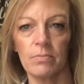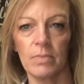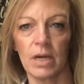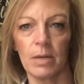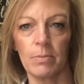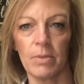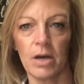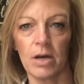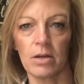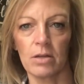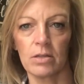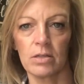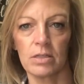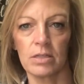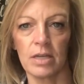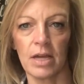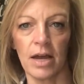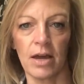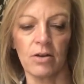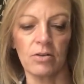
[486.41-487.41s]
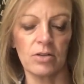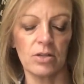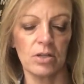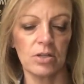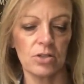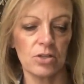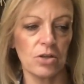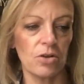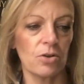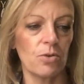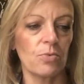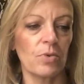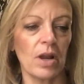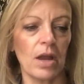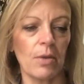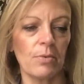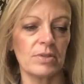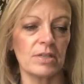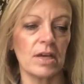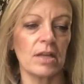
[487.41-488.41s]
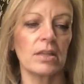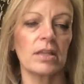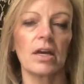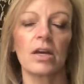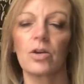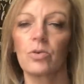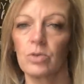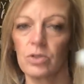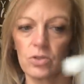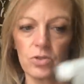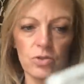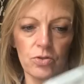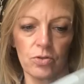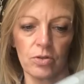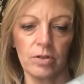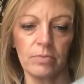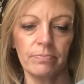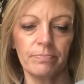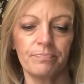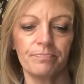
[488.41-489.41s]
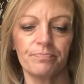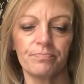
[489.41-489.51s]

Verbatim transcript: My bottle is out. So when I was at that quilt store,